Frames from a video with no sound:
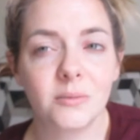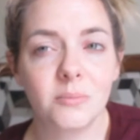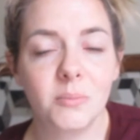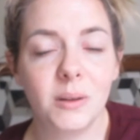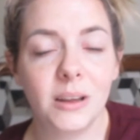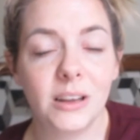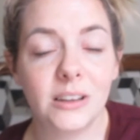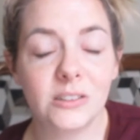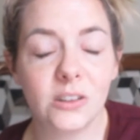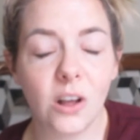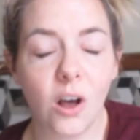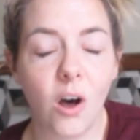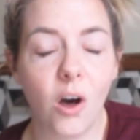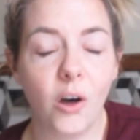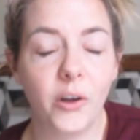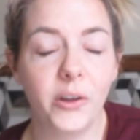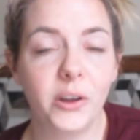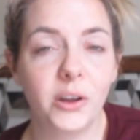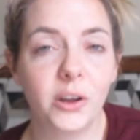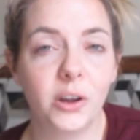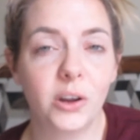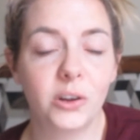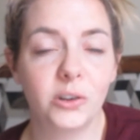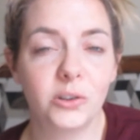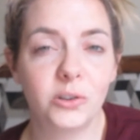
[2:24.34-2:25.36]
because all you
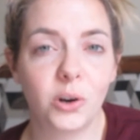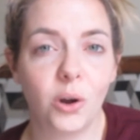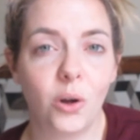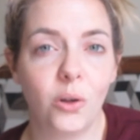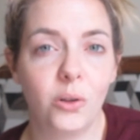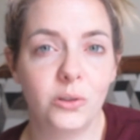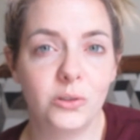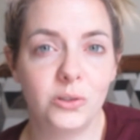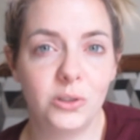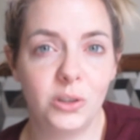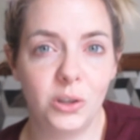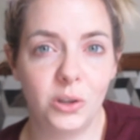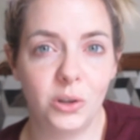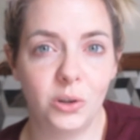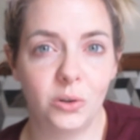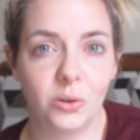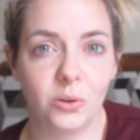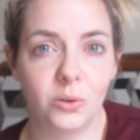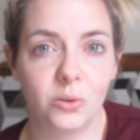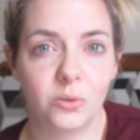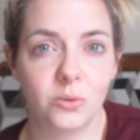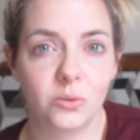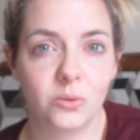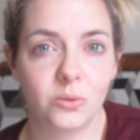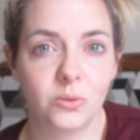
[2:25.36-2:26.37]
can control is
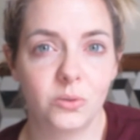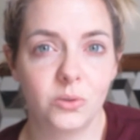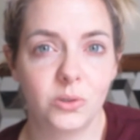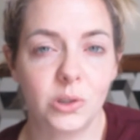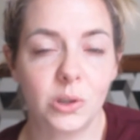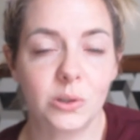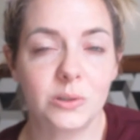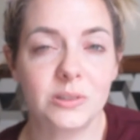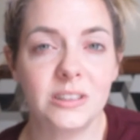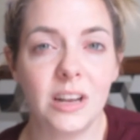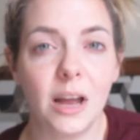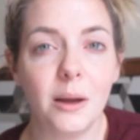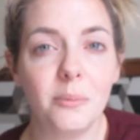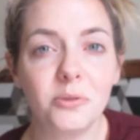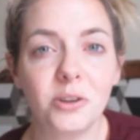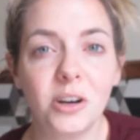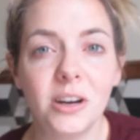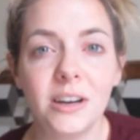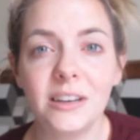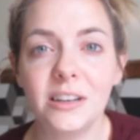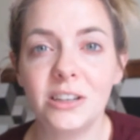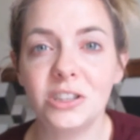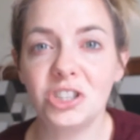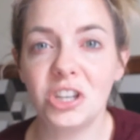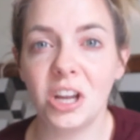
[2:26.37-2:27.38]
you. So stop
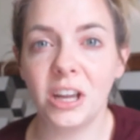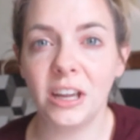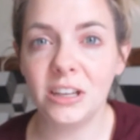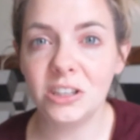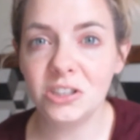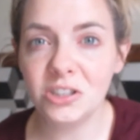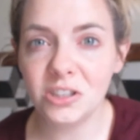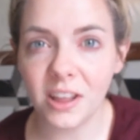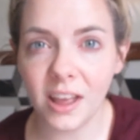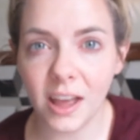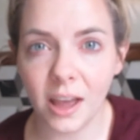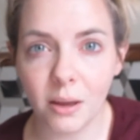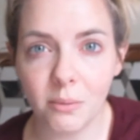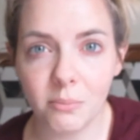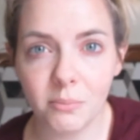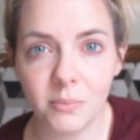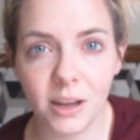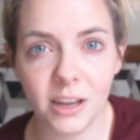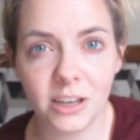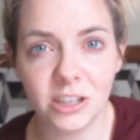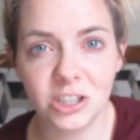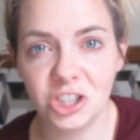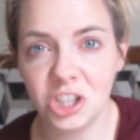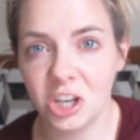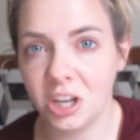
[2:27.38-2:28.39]
trying to change them
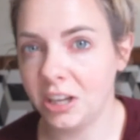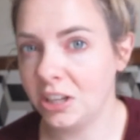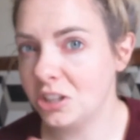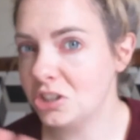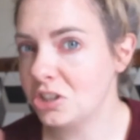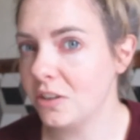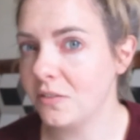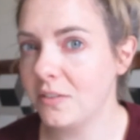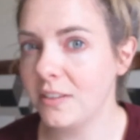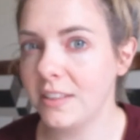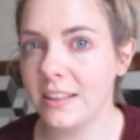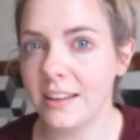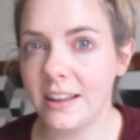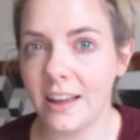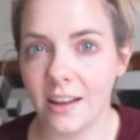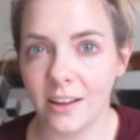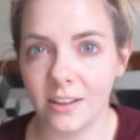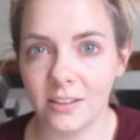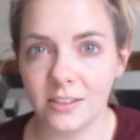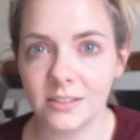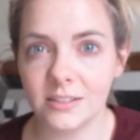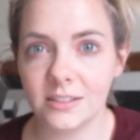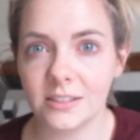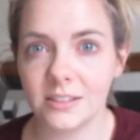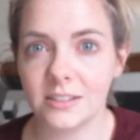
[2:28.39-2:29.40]
and change everything
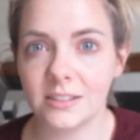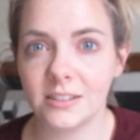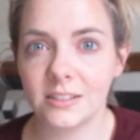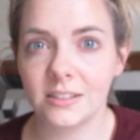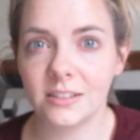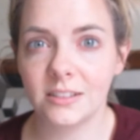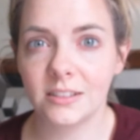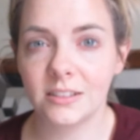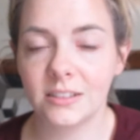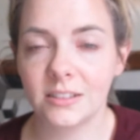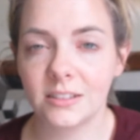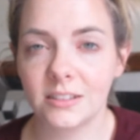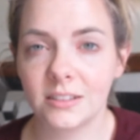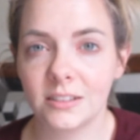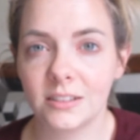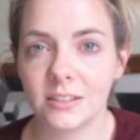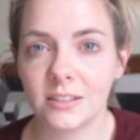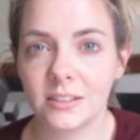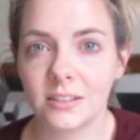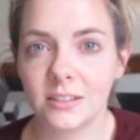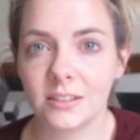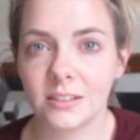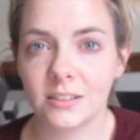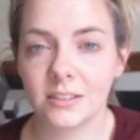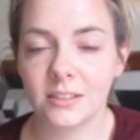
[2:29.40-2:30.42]
else
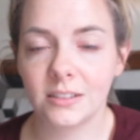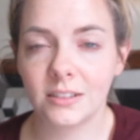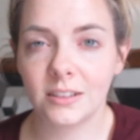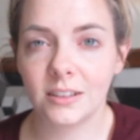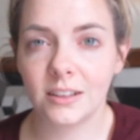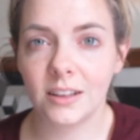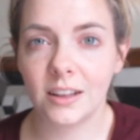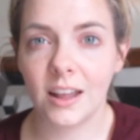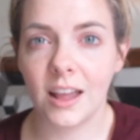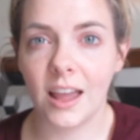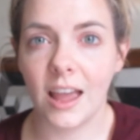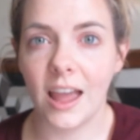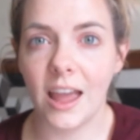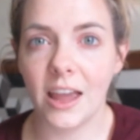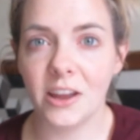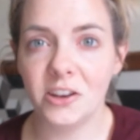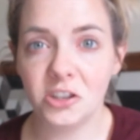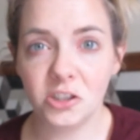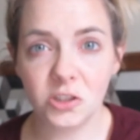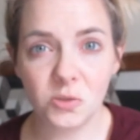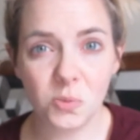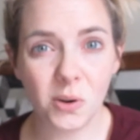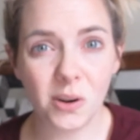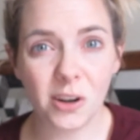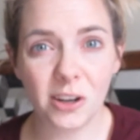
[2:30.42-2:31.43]
and
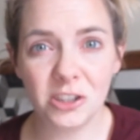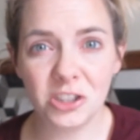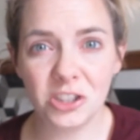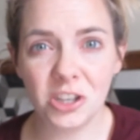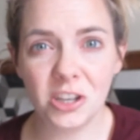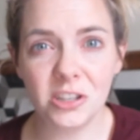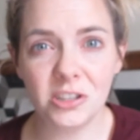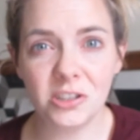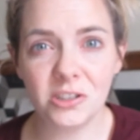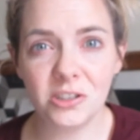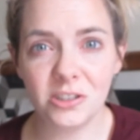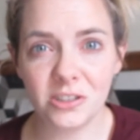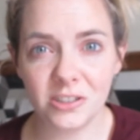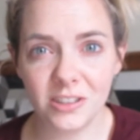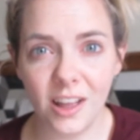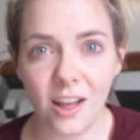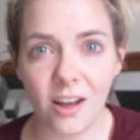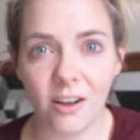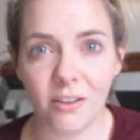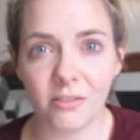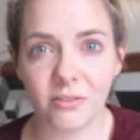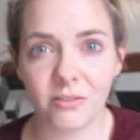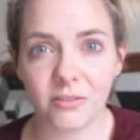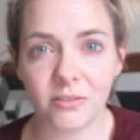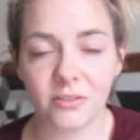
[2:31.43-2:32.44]
just work on changing
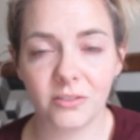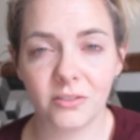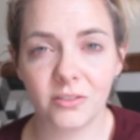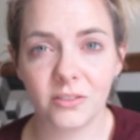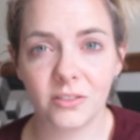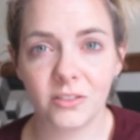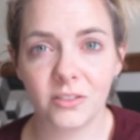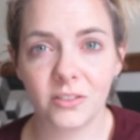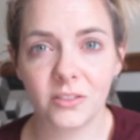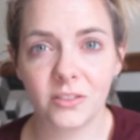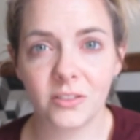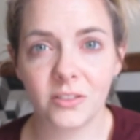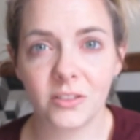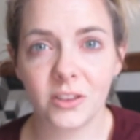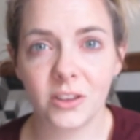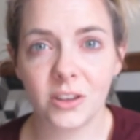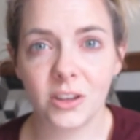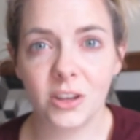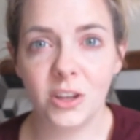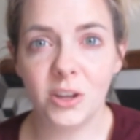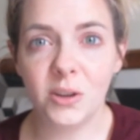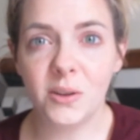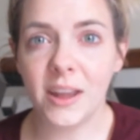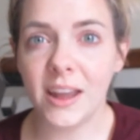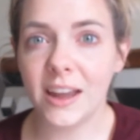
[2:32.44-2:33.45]
yourself.
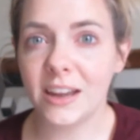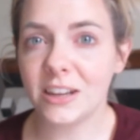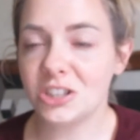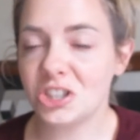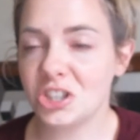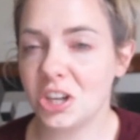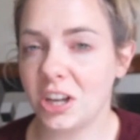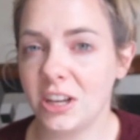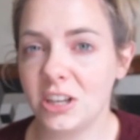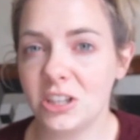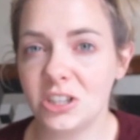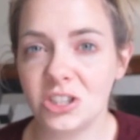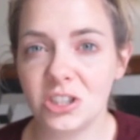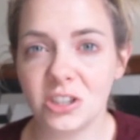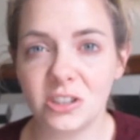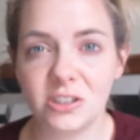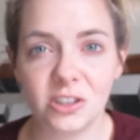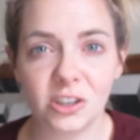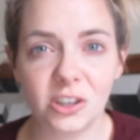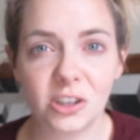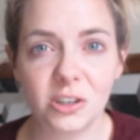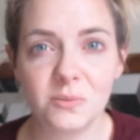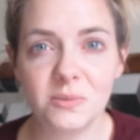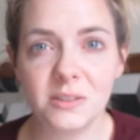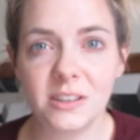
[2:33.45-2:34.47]
You can't change the
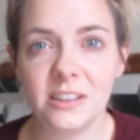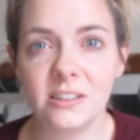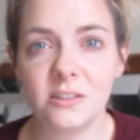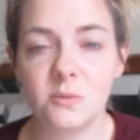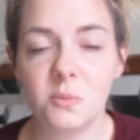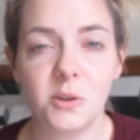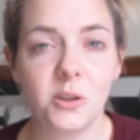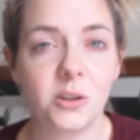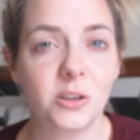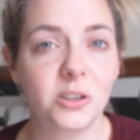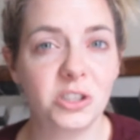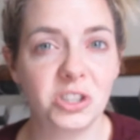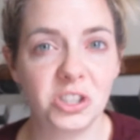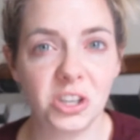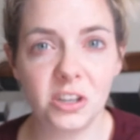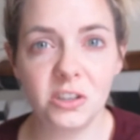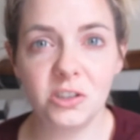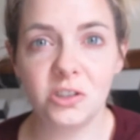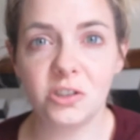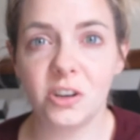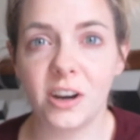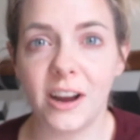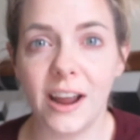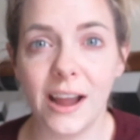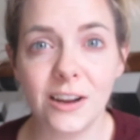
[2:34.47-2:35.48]
circumstance, but you can
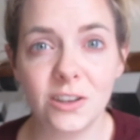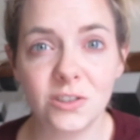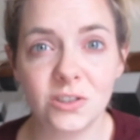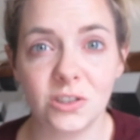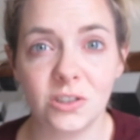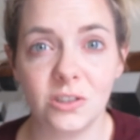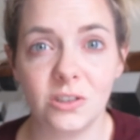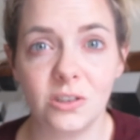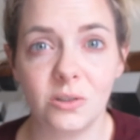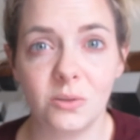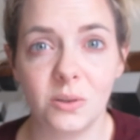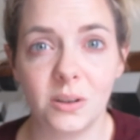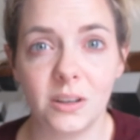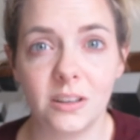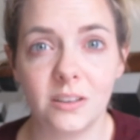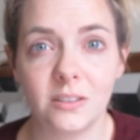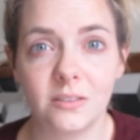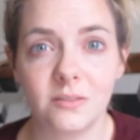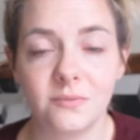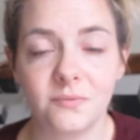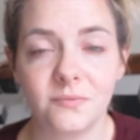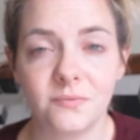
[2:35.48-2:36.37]
change your reaction to it.